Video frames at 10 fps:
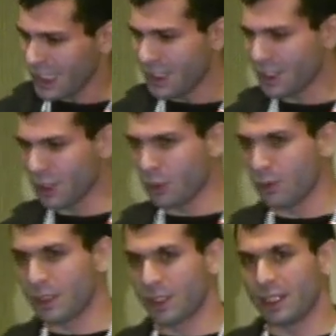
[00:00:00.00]

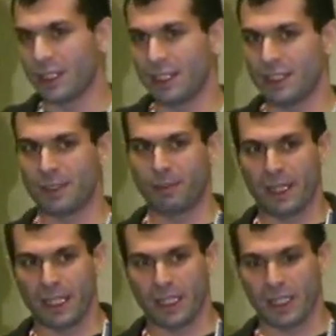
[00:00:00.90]
So is
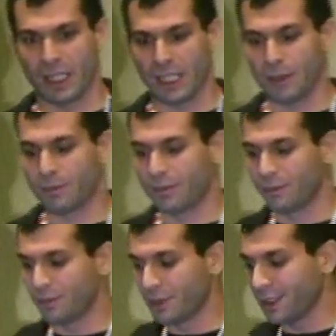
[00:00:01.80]
pinning
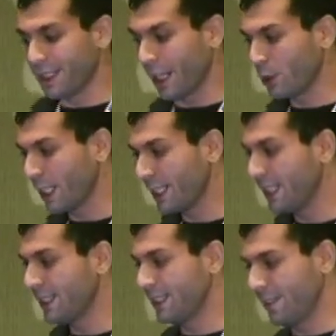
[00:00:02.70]
a good
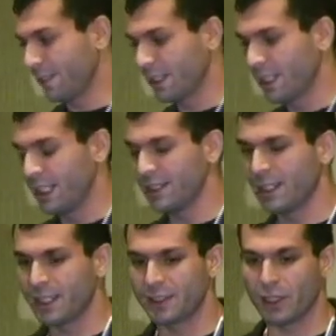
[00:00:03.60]
idea? Definitely. Is
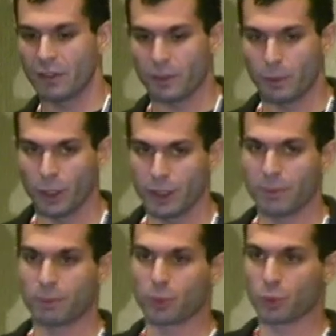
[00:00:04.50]
that a silver
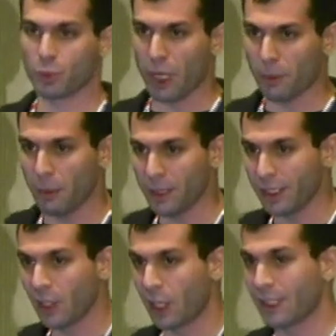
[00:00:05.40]
bullet?
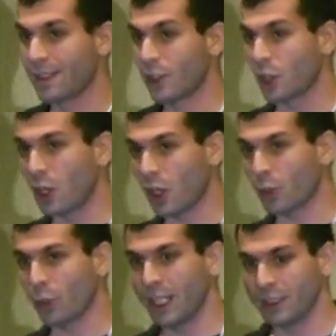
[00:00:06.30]
Probably not. There
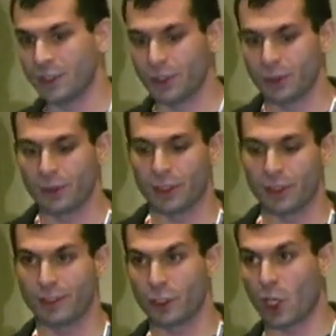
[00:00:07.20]
are ways to
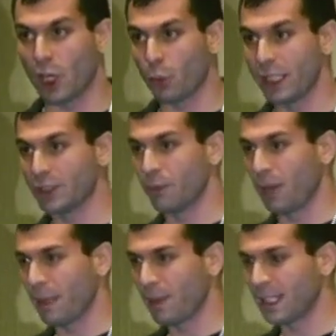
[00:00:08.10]

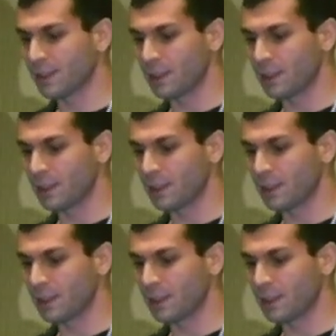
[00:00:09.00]
bypass